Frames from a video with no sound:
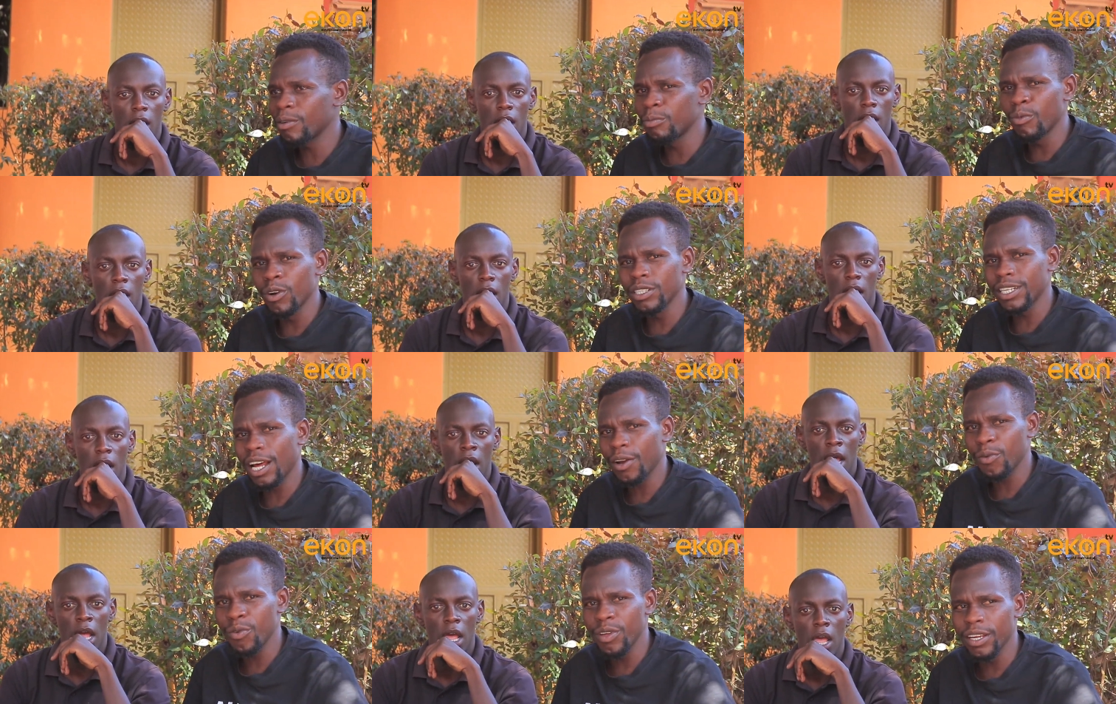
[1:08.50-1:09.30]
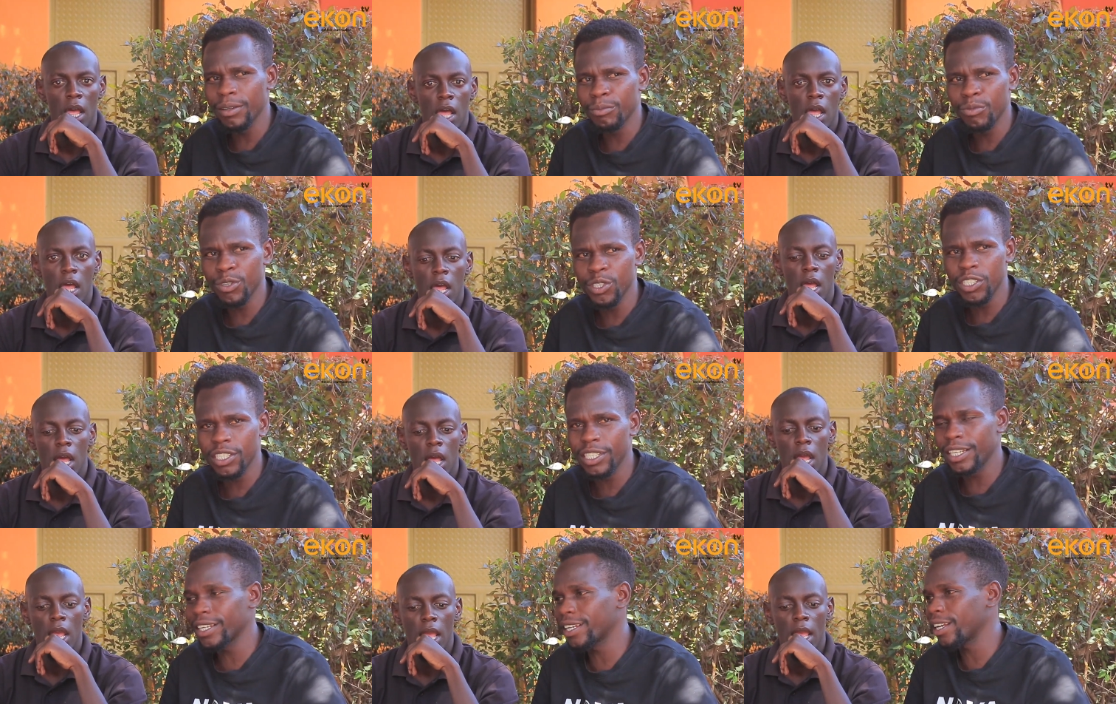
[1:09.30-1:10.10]
Speaker 1: Good boys are doing
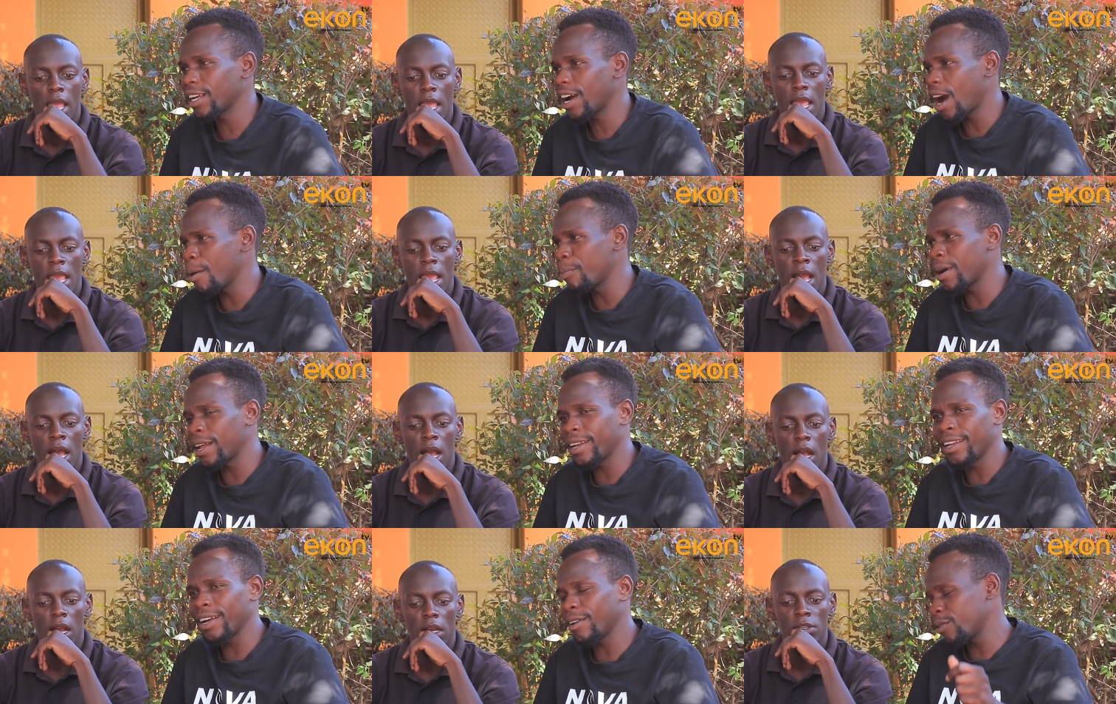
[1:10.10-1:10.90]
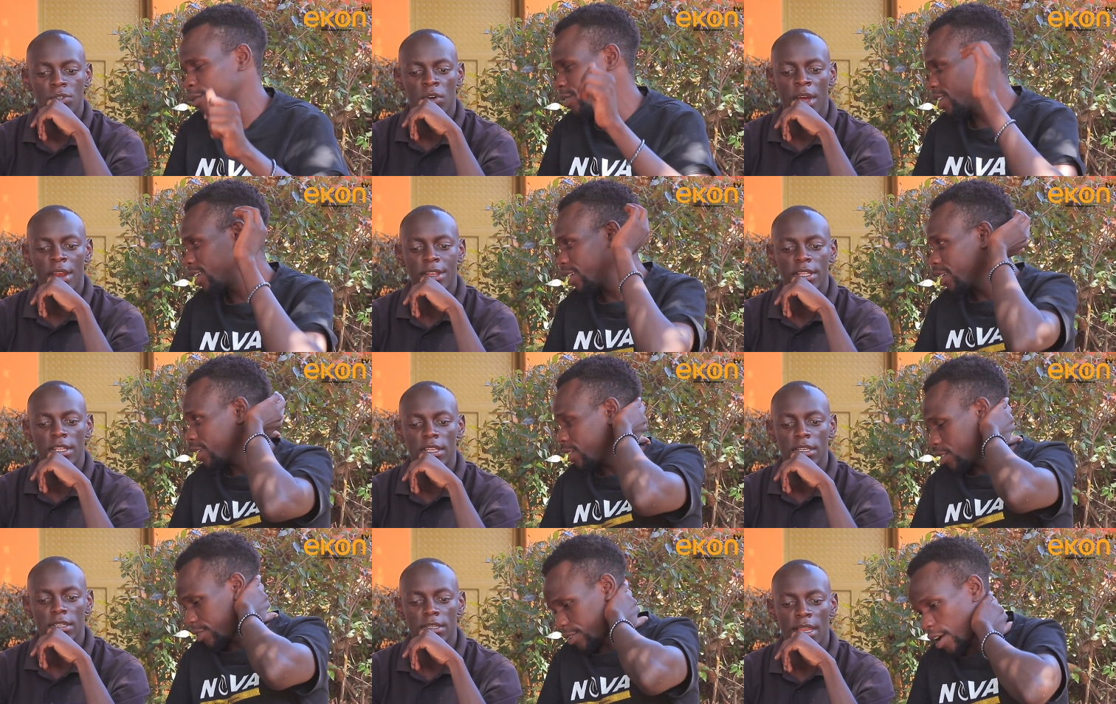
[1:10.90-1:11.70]
music
Speaker 2: up and down. So
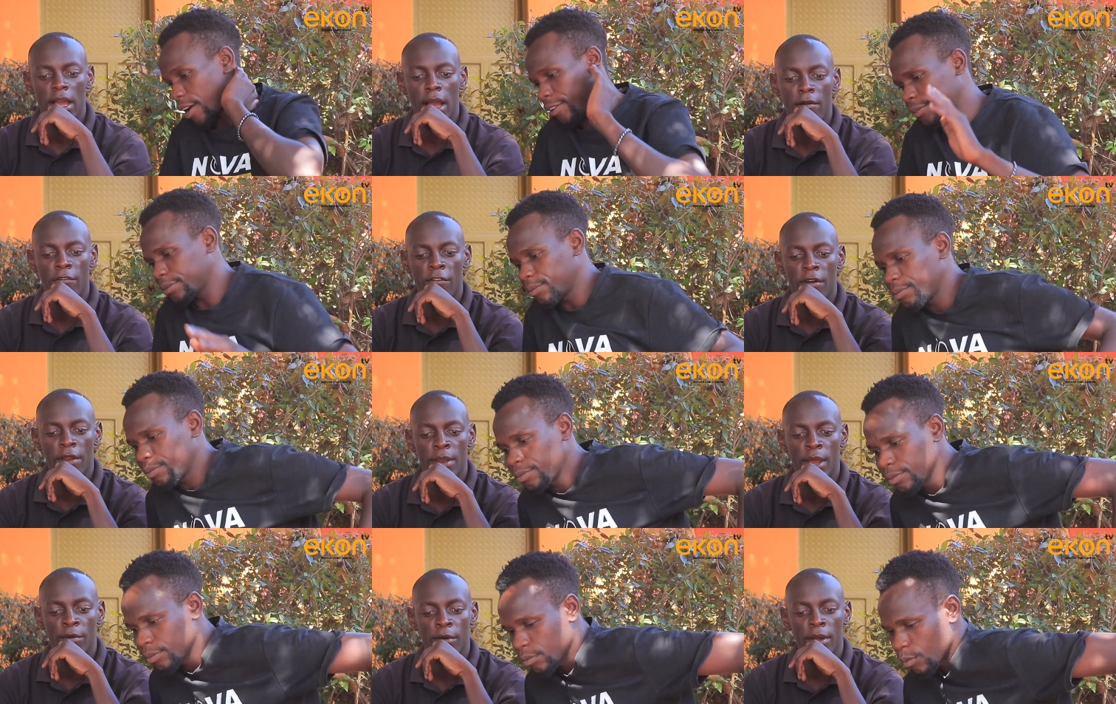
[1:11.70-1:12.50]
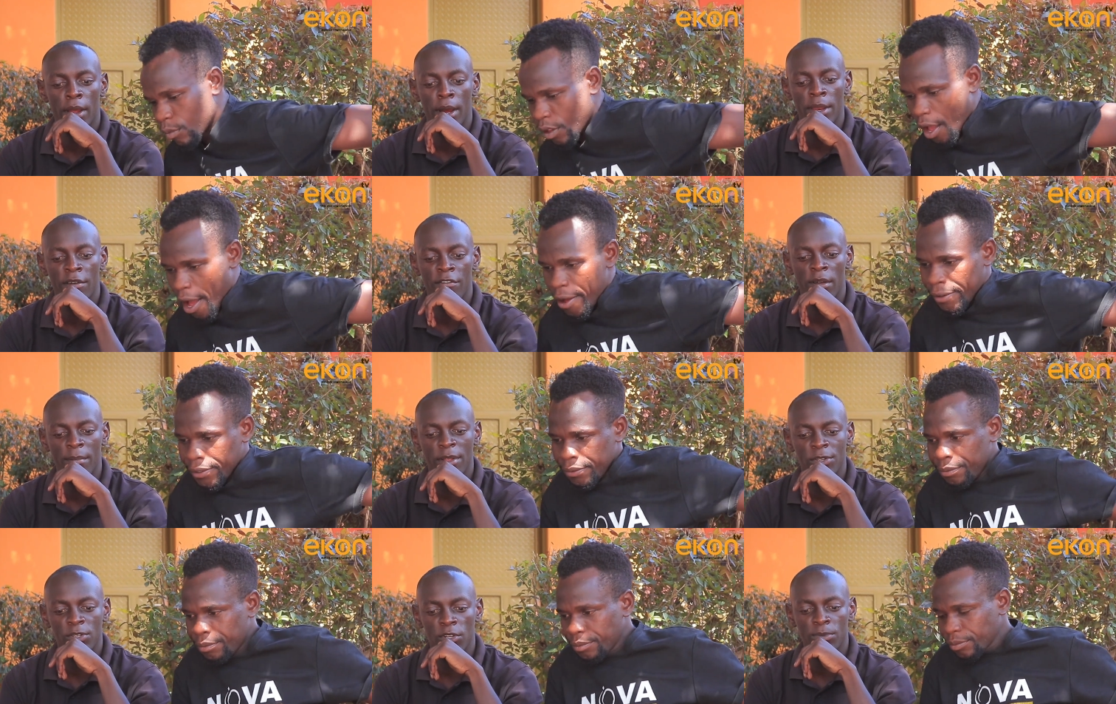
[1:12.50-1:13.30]
currently there are very
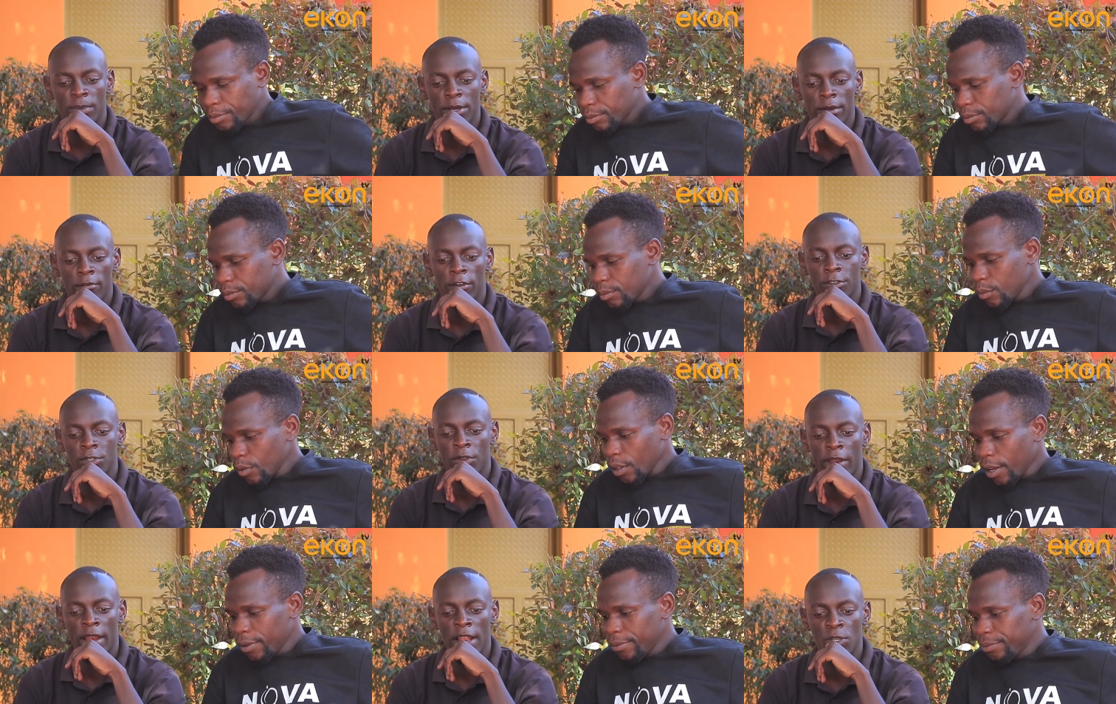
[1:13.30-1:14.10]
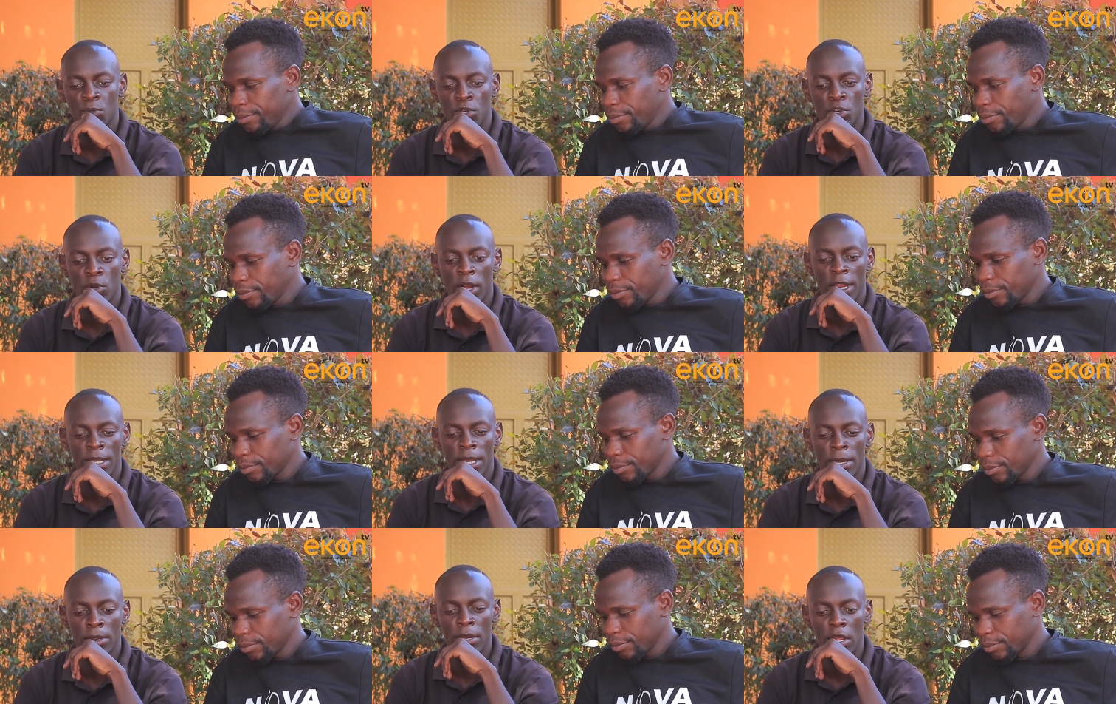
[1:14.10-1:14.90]
many songs, but of course you realize when you look
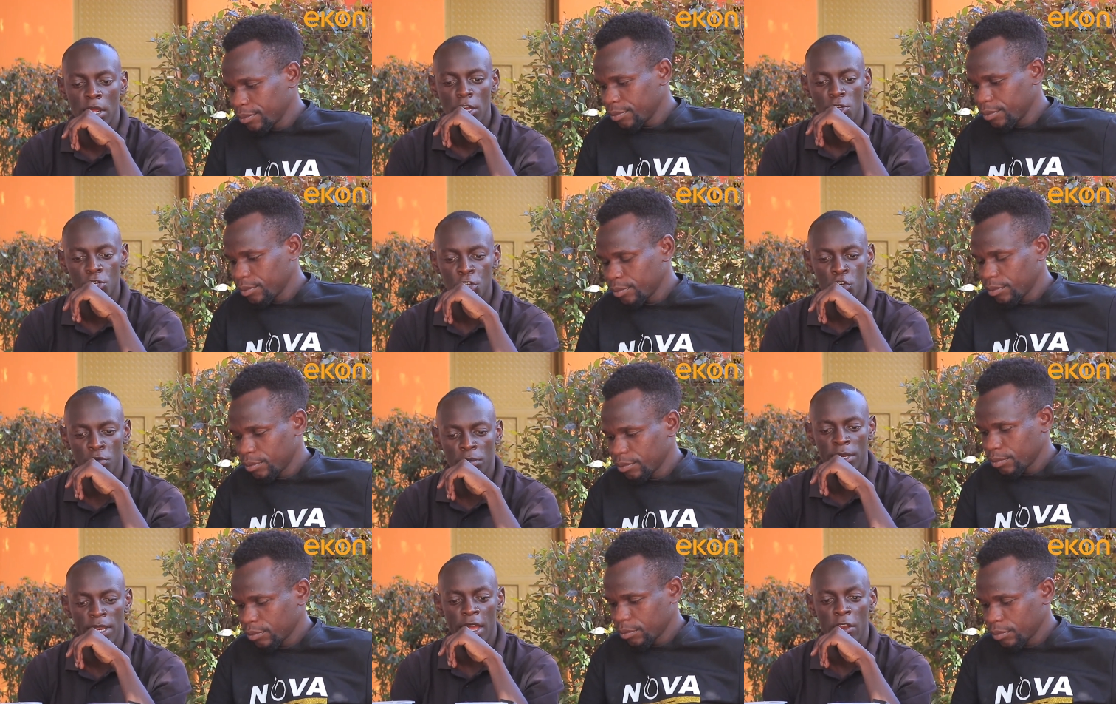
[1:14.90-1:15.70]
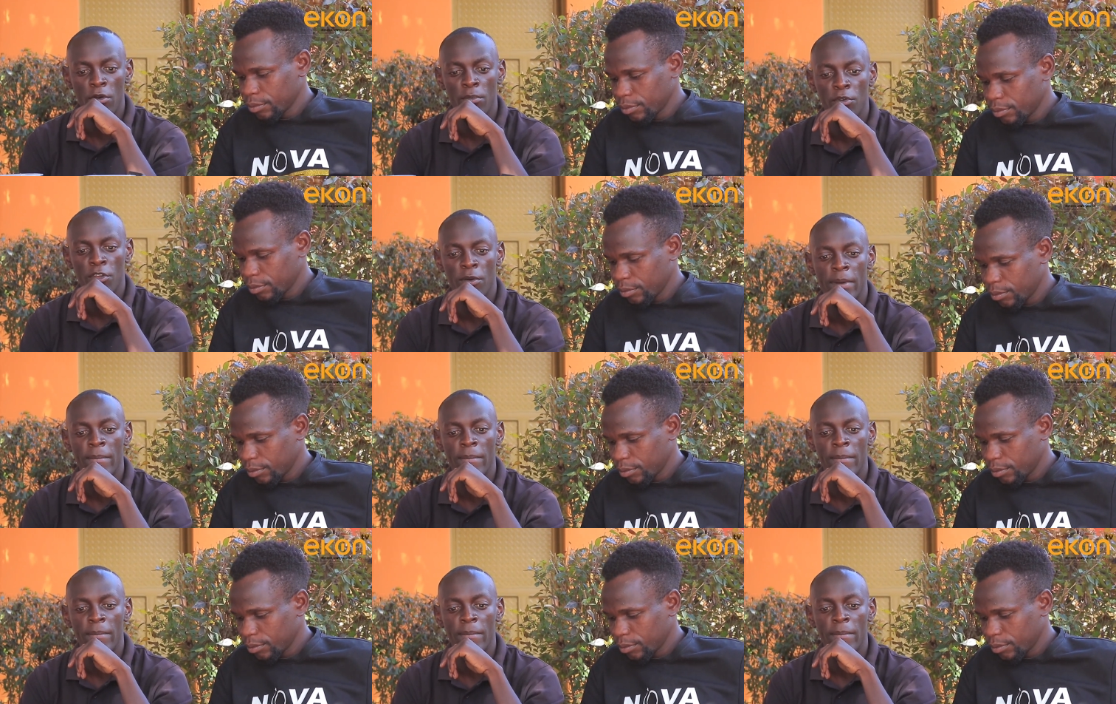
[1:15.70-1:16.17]
at the social media, I don't know